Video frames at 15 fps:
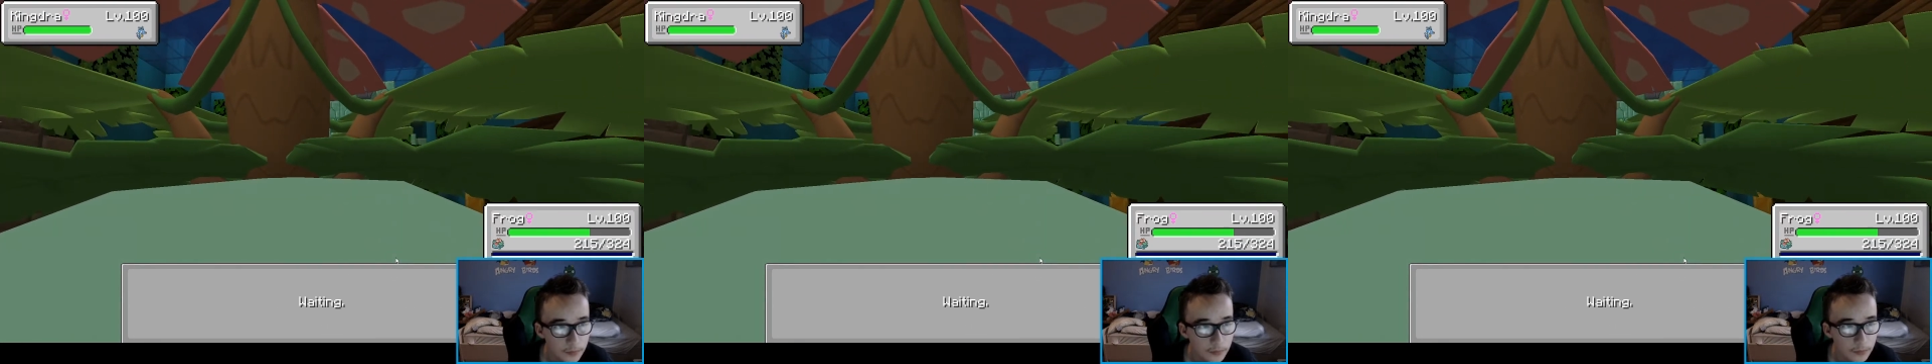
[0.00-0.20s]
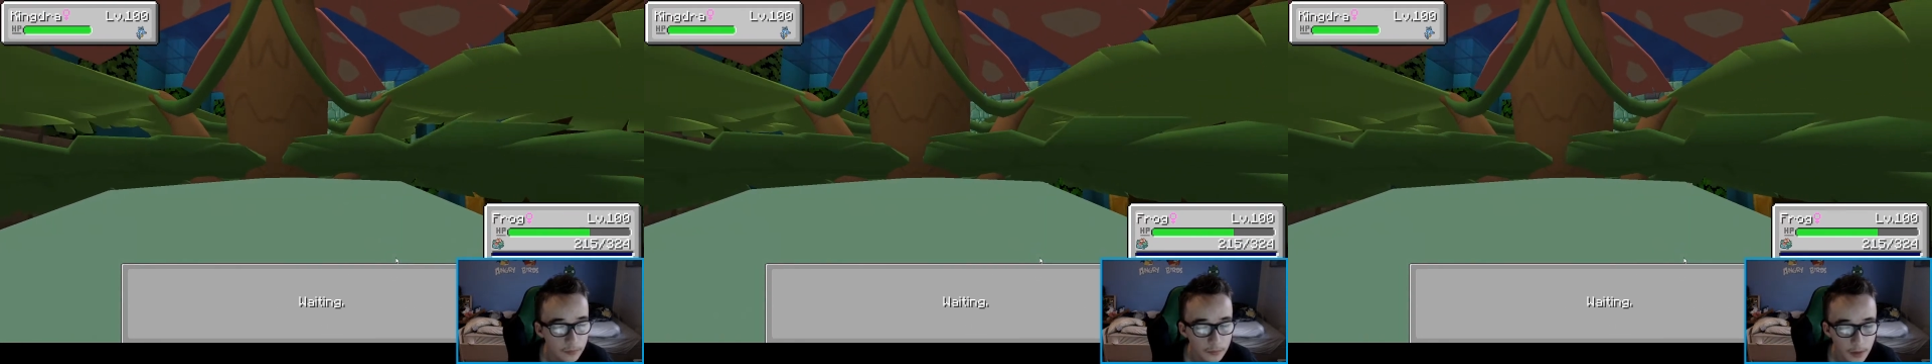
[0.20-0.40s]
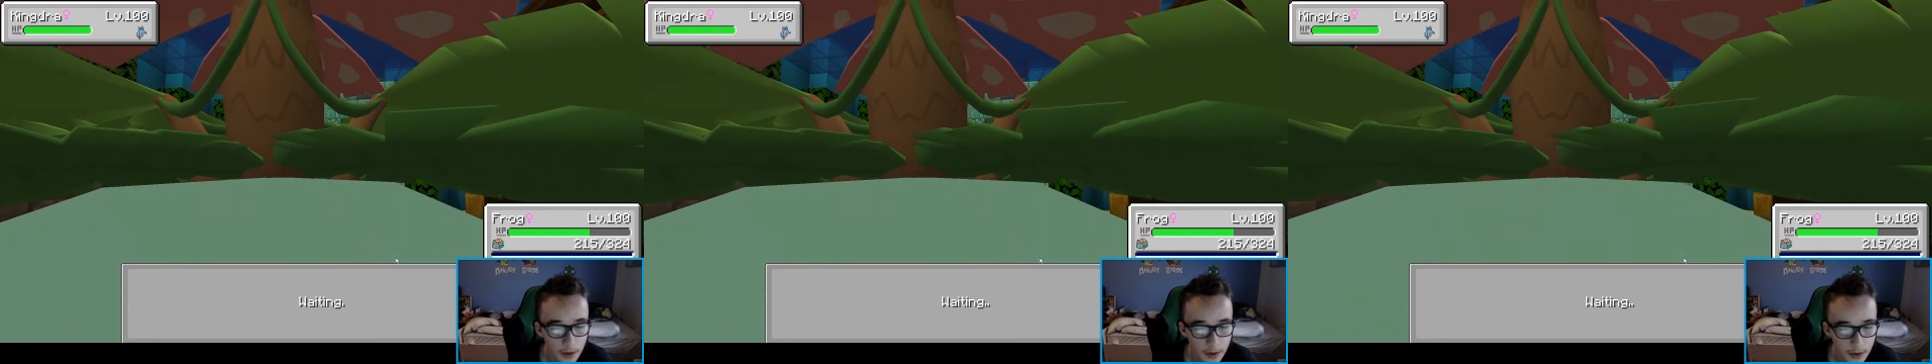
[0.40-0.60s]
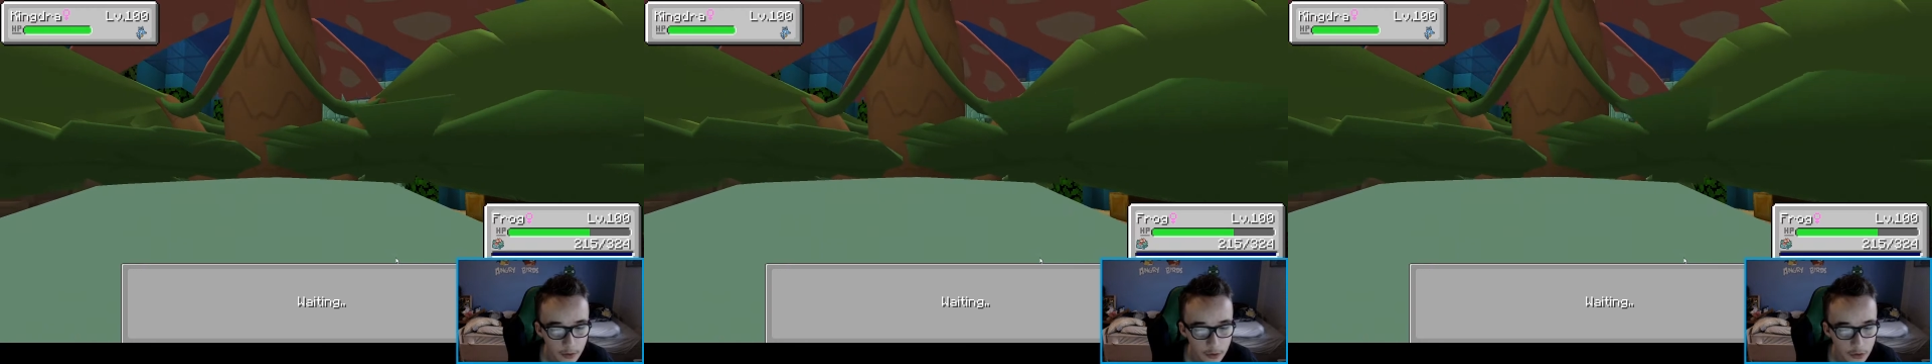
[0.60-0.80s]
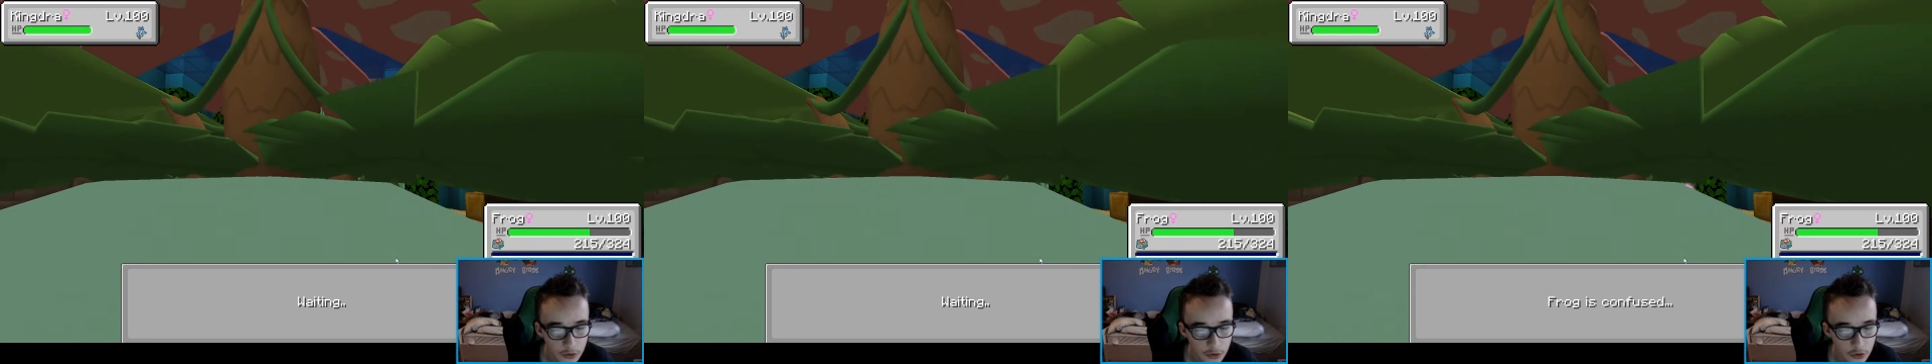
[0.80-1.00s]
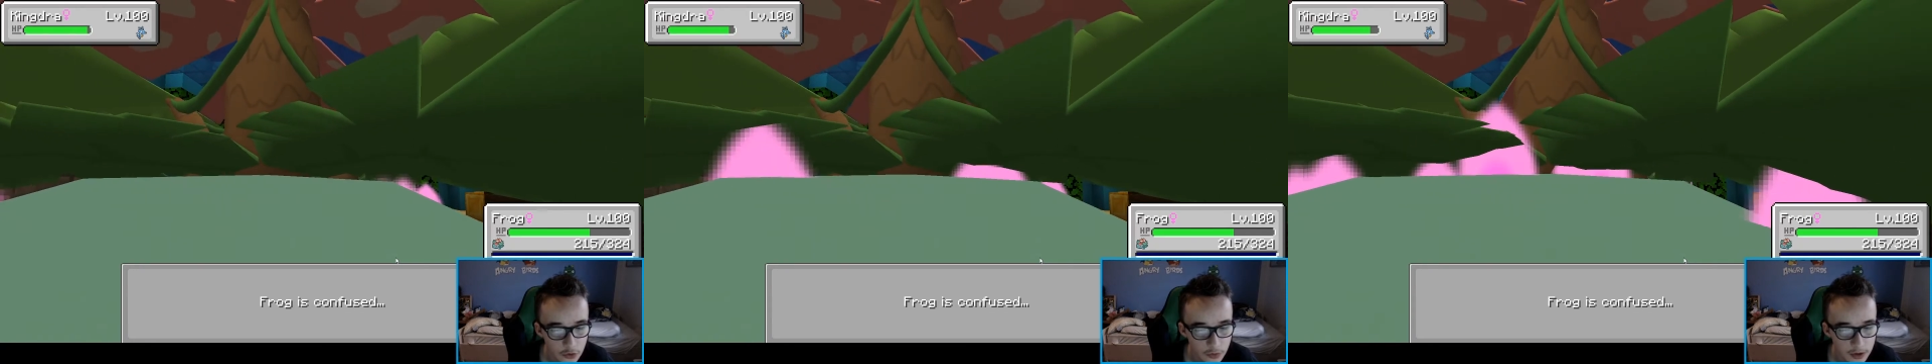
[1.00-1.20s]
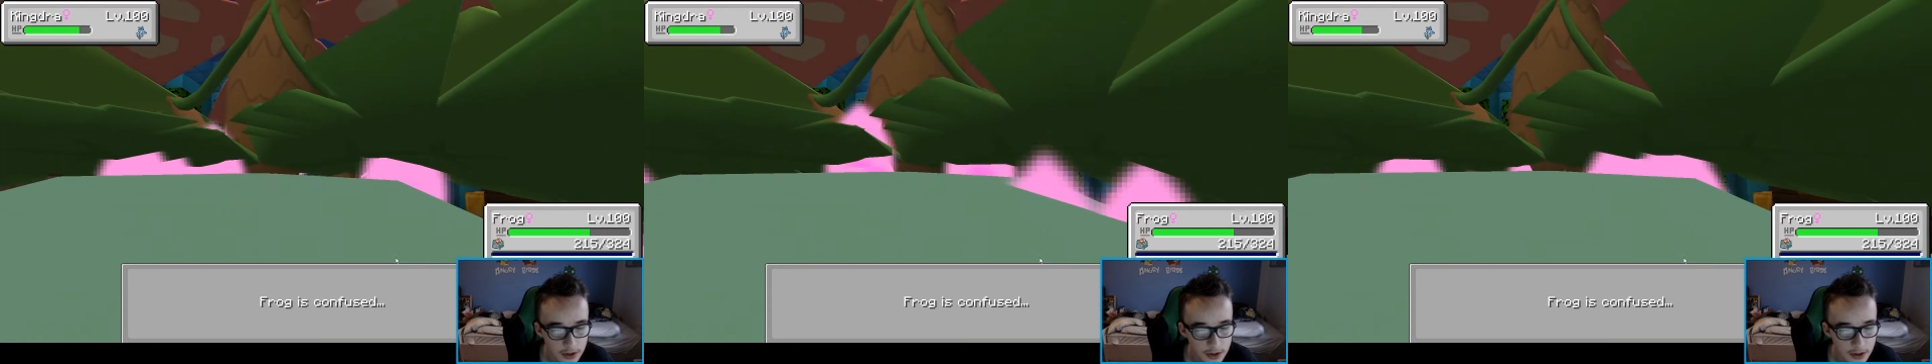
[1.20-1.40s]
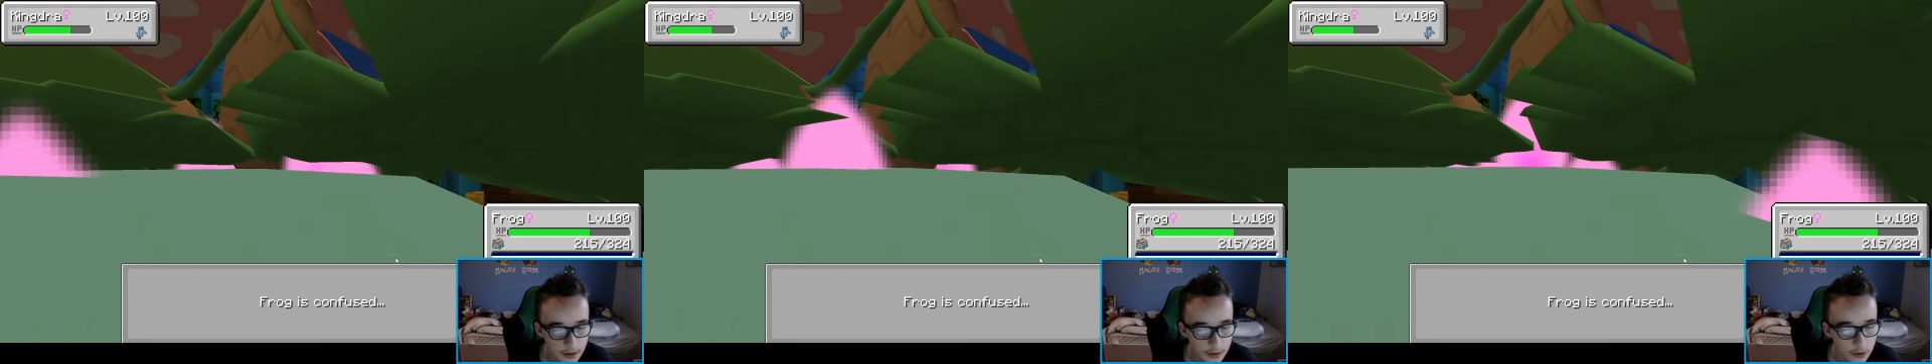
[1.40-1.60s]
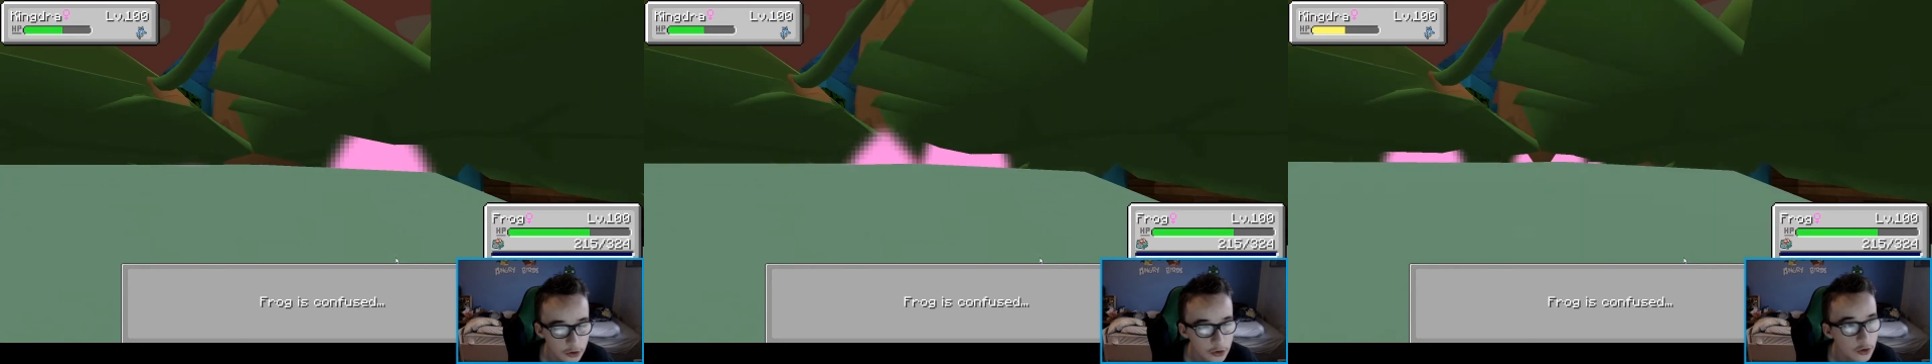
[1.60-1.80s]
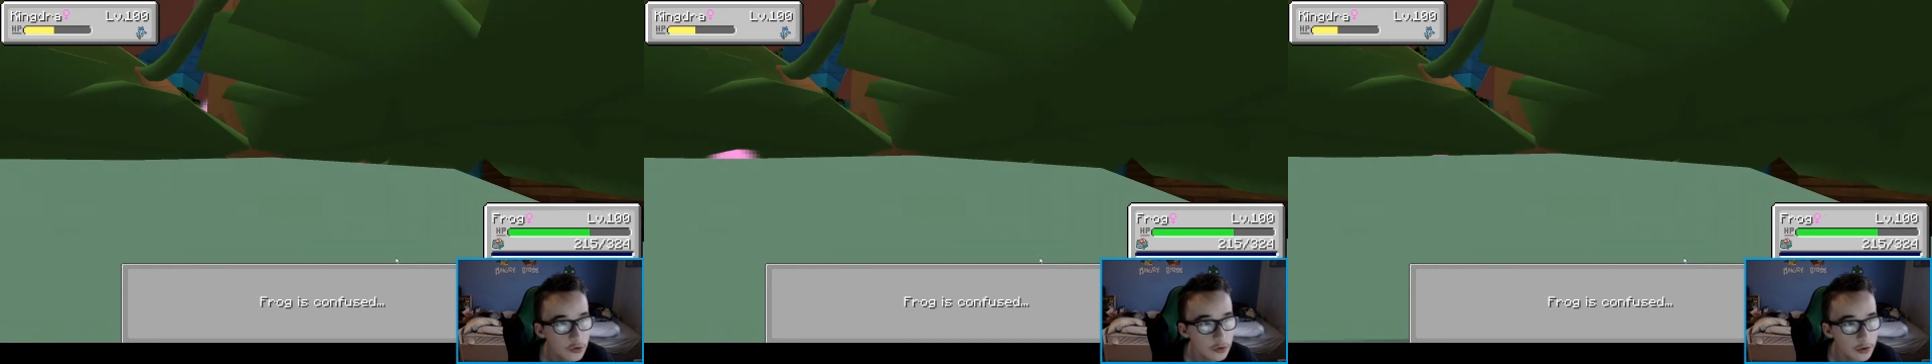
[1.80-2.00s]
And now you're switching. You
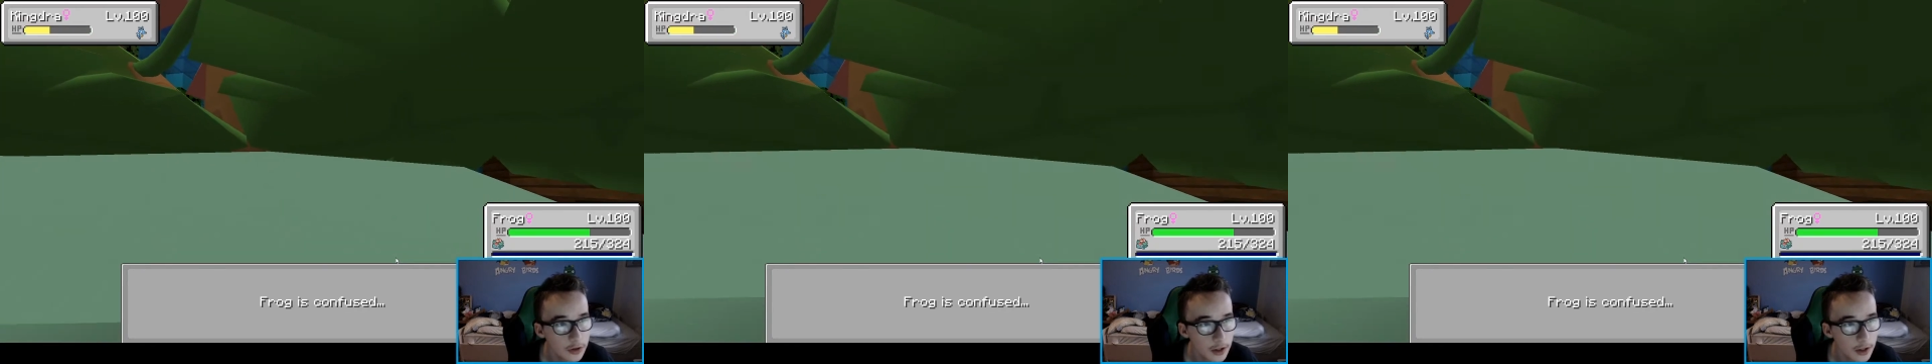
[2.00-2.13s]
like